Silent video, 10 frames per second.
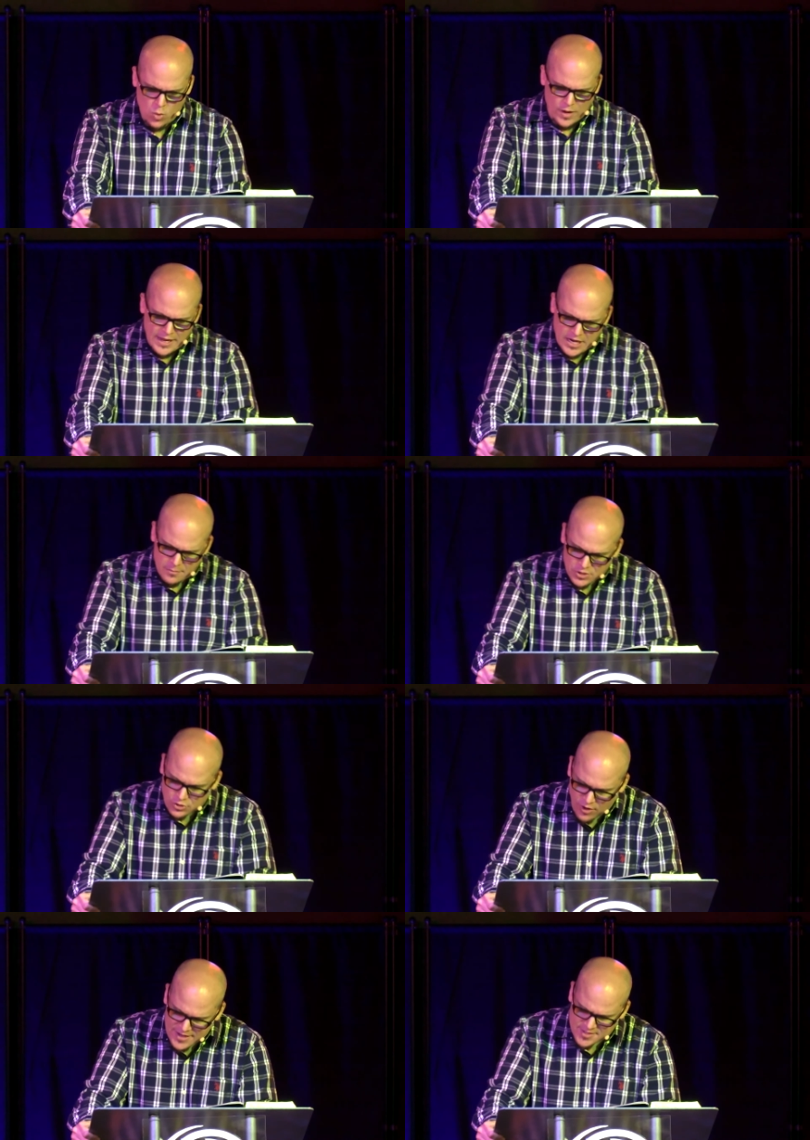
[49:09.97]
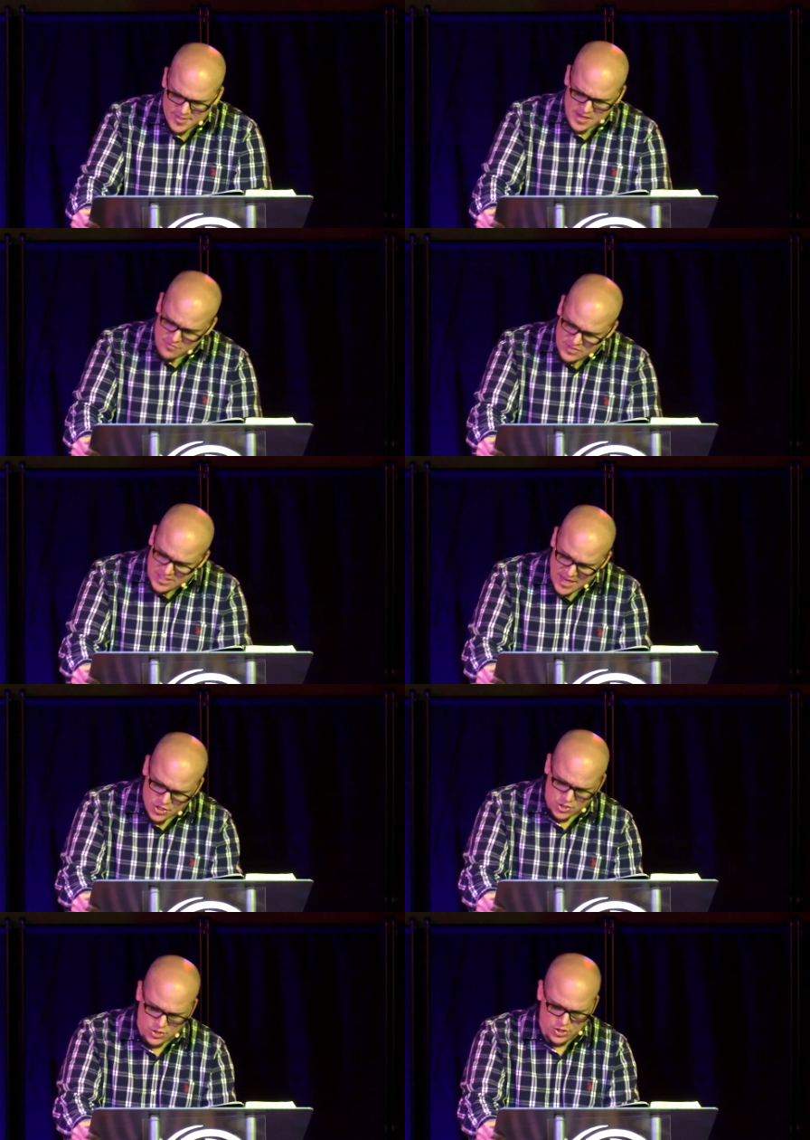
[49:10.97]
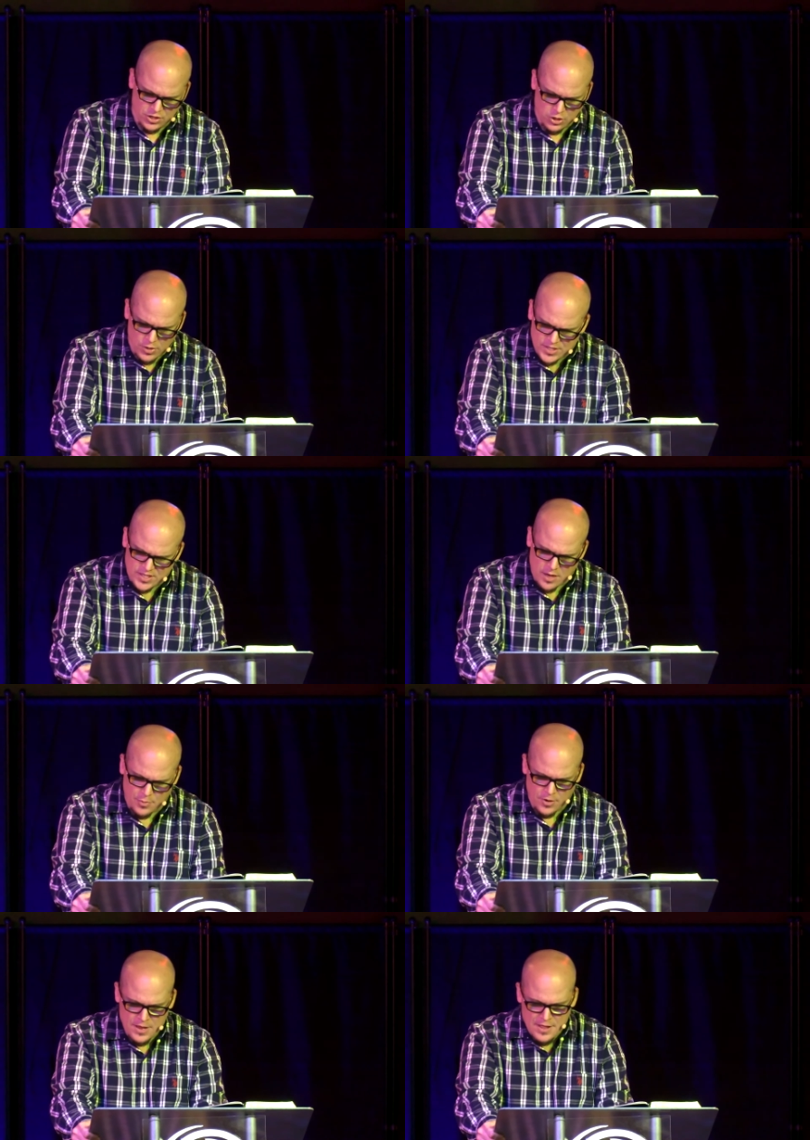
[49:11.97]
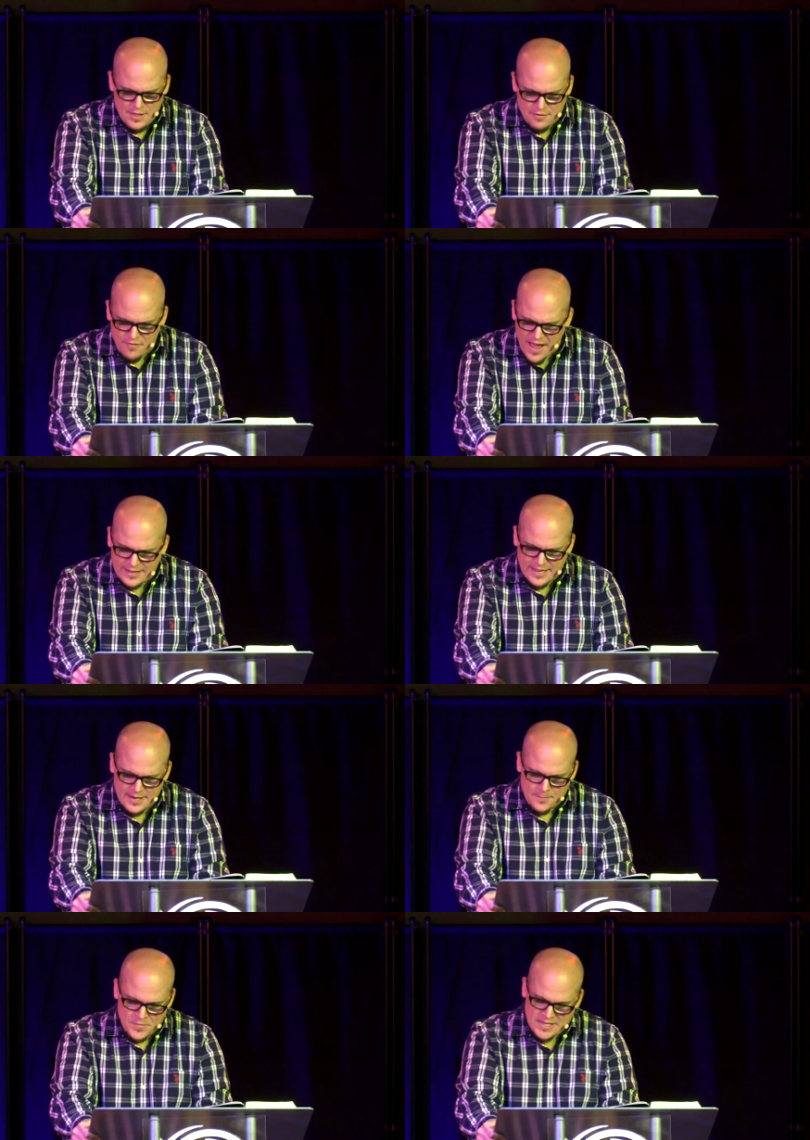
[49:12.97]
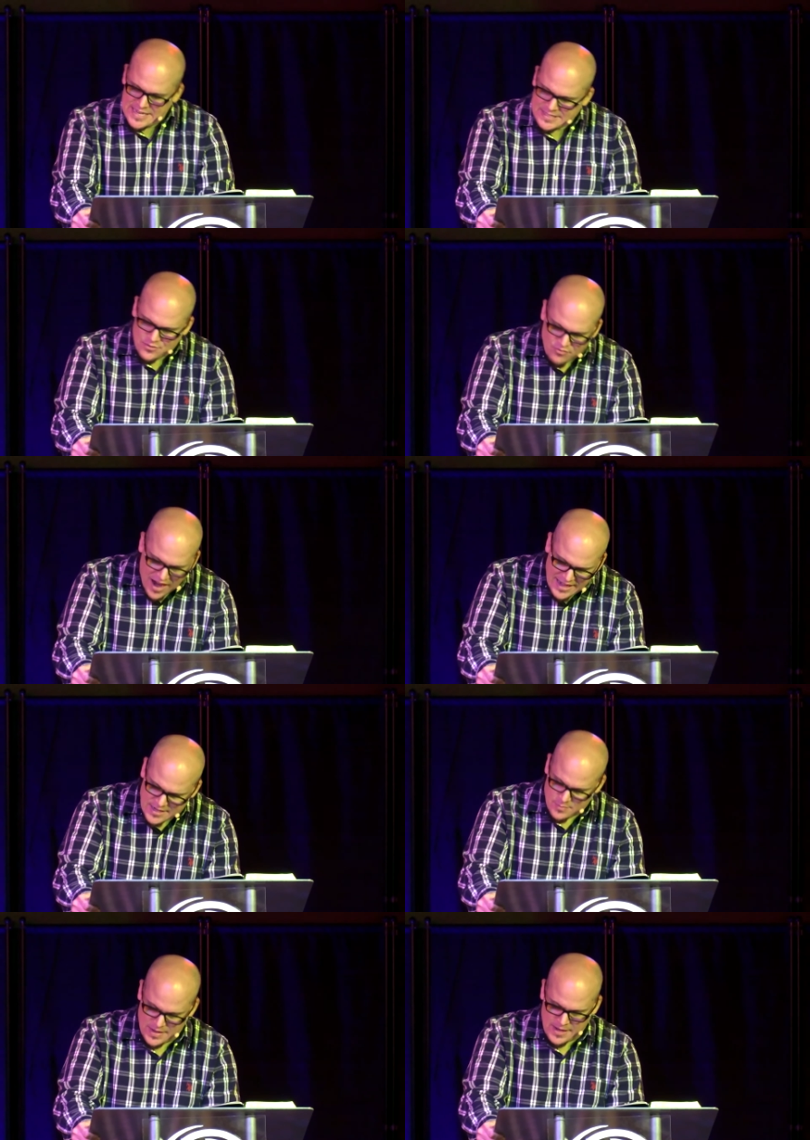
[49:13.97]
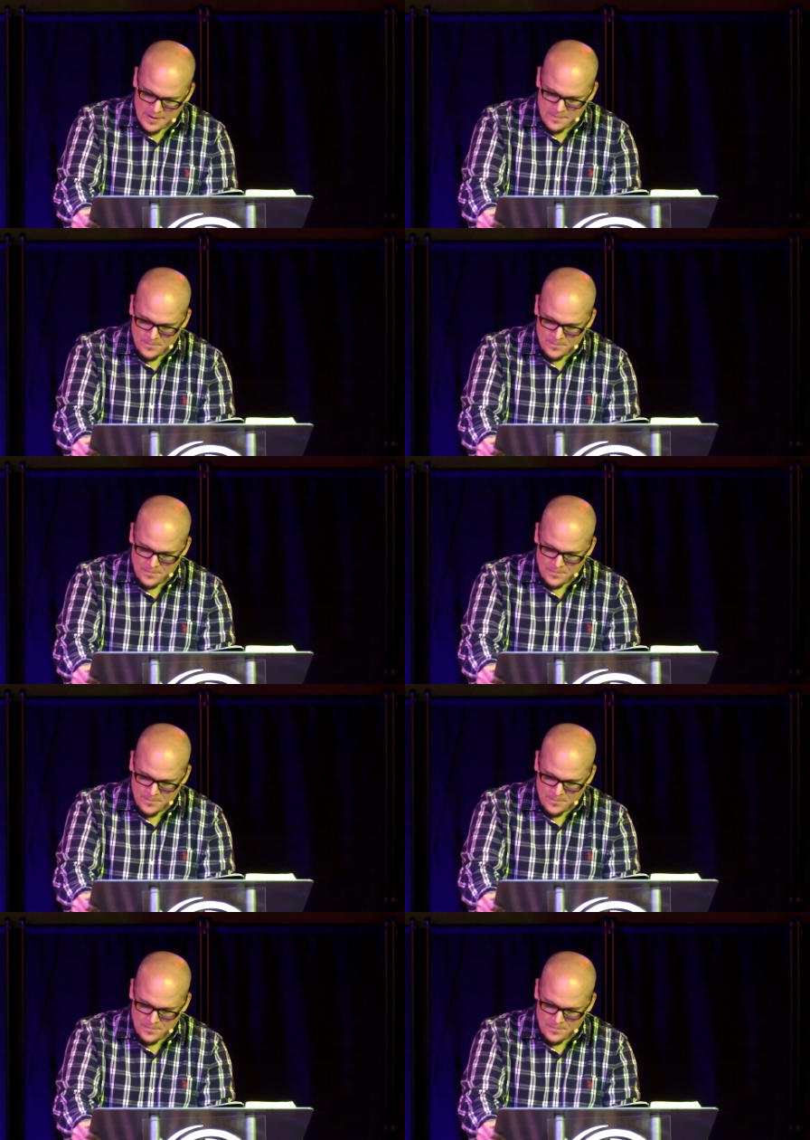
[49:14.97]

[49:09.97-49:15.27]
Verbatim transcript: When I come to Christ's invitation to the Lord's Supper, the fact that he has invited me